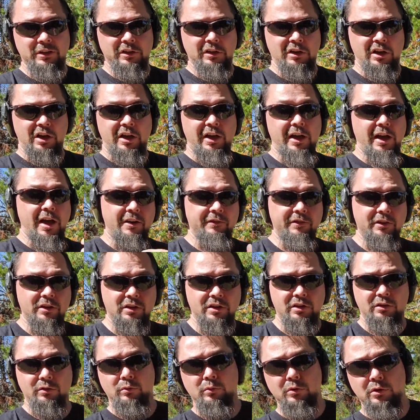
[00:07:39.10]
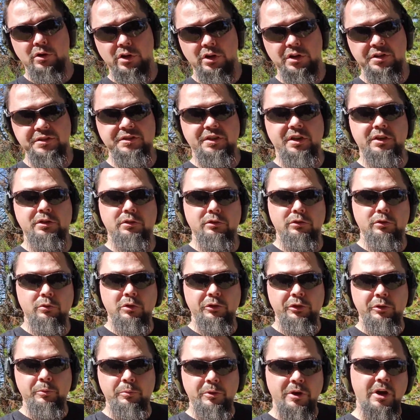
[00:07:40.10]
I have it. It works. I don't know
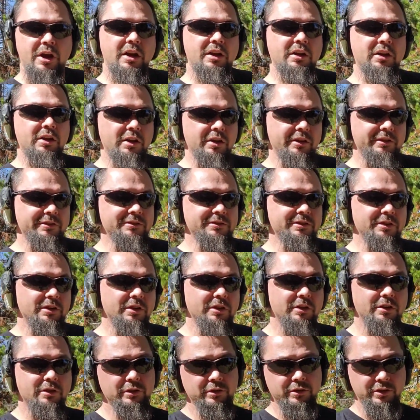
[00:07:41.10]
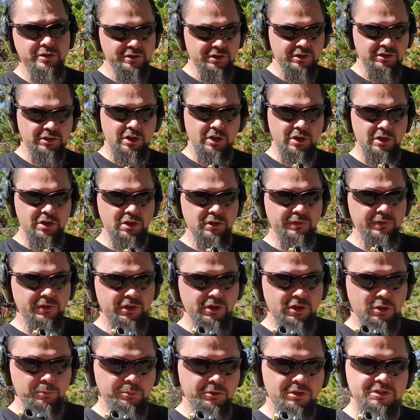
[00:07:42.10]
what the brand is. There's a ton of different
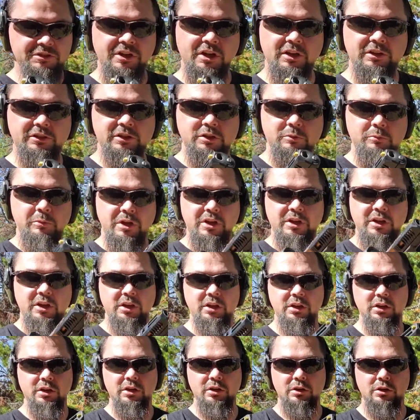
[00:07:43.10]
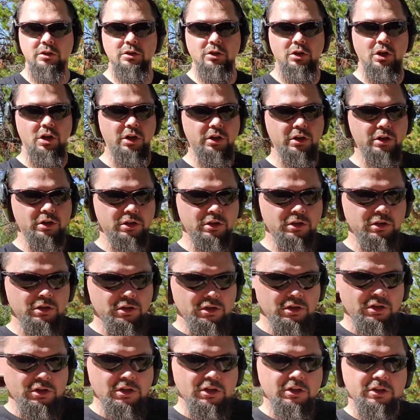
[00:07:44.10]
companies out there making Glock
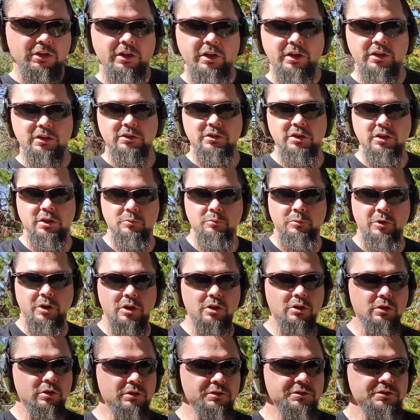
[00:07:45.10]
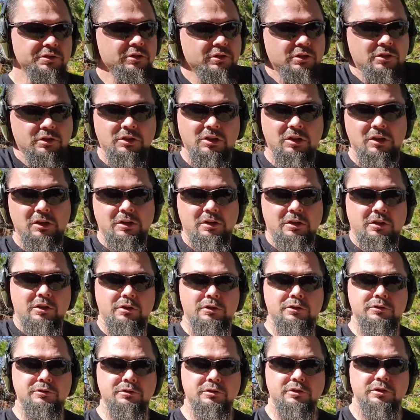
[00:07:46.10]
19 barrels.
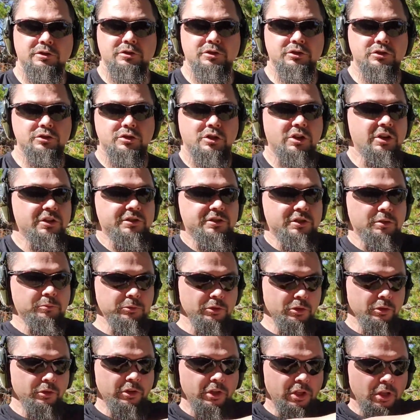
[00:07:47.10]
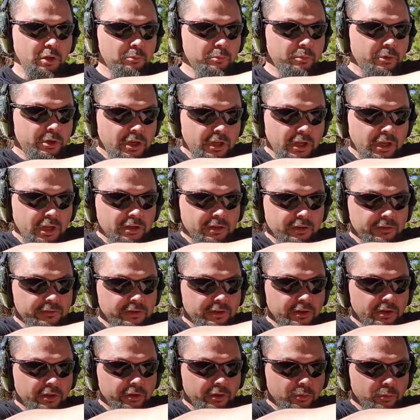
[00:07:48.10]
So let's just try some no-name brand and see how they